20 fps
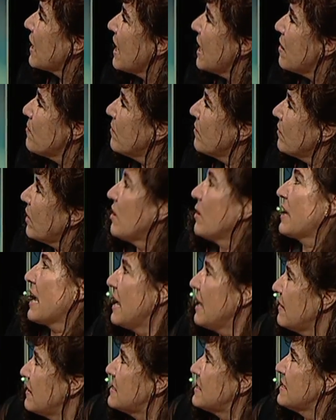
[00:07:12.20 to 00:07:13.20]
come,
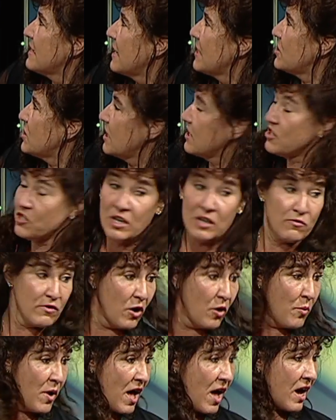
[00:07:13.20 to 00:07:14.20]
okay, this is actually us doing
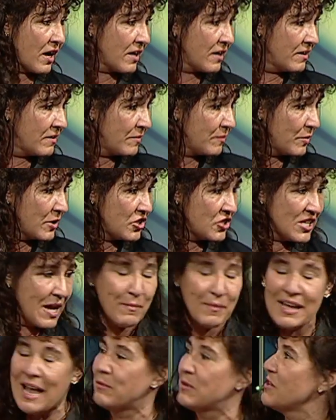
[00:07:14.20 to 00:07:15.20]
real work. When
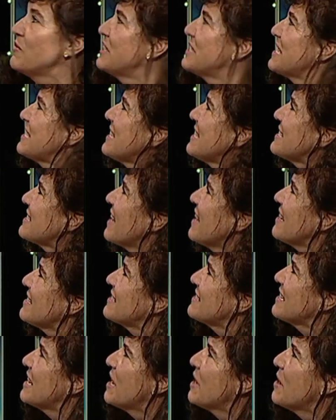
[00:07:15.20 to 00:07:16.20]
Jem came to visit us last